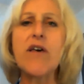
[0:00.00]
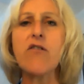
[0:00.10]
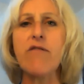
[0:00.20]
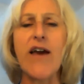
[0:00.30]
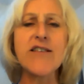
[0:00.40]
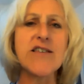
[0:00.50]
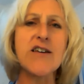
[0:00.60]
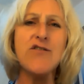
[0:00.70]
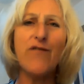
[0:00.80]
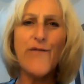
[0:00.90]
creating
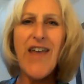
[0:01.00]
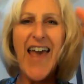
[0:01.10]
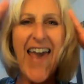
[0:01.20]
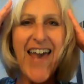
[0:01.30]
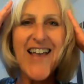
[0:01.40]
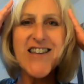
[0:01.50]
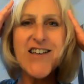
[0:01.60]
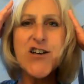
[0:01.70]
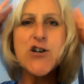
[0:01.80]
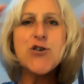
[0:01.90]
in your own head,
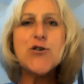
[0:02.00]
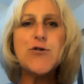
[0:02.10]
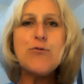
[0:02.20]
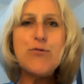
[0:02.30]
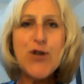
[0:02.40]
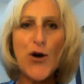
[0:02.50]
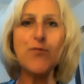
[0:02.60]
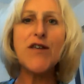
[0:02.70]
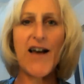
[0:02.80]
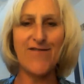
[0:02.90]
you
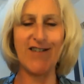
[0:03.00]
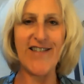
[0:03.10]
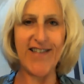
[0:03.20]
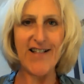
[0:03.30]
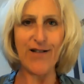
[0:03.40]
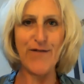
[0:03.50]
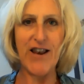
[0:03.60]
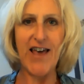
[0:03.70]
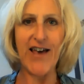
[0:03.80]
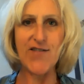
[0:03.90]
don't have to settle for
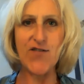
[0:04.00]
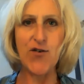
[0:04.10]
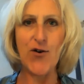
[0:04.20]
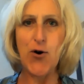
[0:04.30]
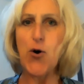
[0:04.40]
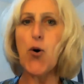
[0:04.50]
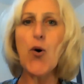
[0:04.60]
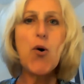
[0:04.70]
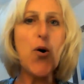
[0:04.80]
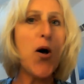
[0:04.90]
less
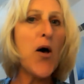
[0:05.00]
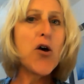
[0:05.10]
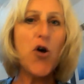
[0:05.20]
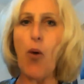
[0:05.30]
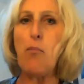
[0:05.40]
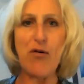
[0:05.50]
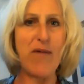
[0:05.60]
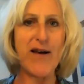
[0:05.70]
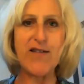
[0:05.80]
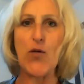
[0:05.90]
or
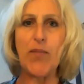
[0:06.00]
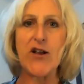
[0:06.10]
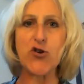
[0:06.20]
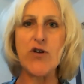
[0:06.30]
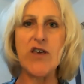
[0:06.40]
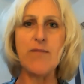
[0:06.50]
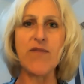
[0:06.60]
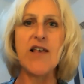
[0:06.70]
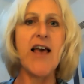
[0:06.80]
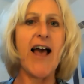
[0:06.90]
compromise your big
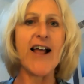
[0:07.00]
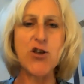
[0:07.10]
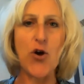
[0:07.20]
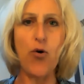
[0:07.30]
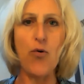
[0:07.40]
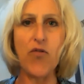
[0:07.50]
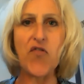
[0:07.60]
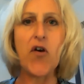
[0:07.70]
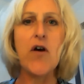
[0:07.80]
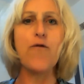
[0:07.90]
dreams and goals
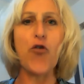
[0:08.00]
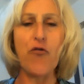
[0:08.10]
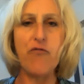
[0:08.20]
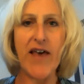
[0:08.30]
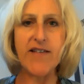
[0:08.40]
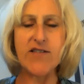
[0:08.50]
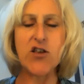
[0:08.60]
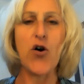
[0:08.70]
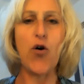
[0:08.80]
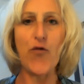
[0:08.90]
for the rest
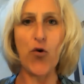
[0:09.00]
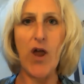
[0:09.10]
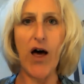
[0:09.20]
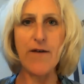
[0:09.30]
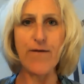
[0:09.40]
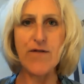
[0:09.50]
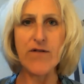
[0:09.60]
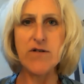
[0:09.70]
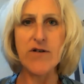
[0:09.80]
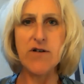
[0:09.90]
of your life,
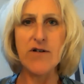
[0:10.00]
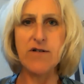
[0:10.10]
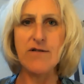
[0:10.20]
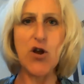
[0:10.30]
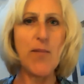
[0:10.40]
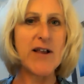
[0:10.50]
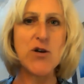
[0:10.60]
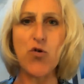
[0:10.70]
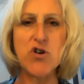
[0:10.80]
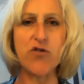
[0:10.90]
no matter
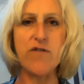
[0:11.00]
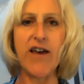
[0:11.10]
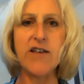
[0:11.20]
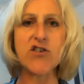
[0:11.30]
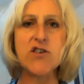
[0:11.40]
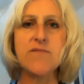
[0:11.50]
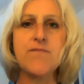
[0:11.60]
what your age.